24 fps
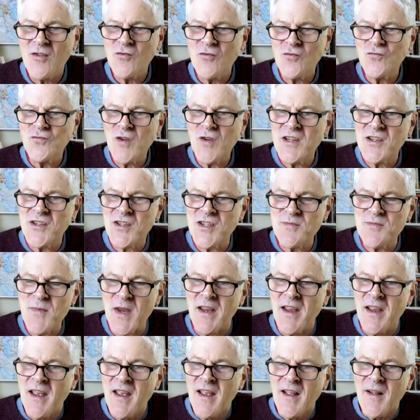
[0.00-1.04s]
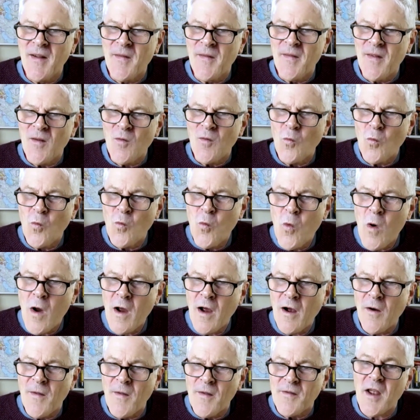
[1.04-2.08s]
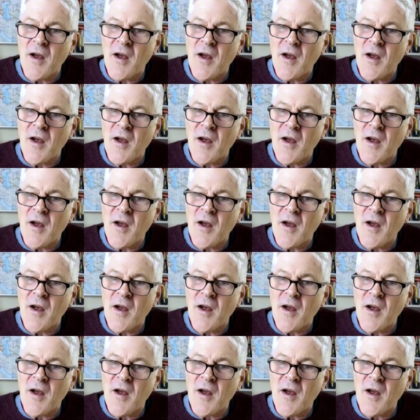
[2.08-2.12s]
Gracious me. Wow.